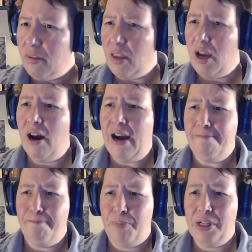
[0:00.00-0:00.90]
All right,
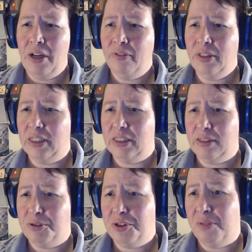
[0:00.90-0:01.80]
but not really because I'm
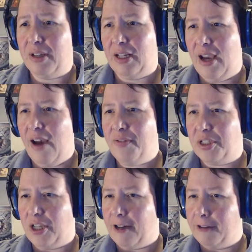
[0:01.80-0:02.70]
streaming and I have to
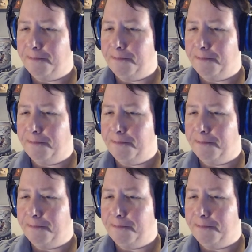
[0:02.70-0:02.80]
talk.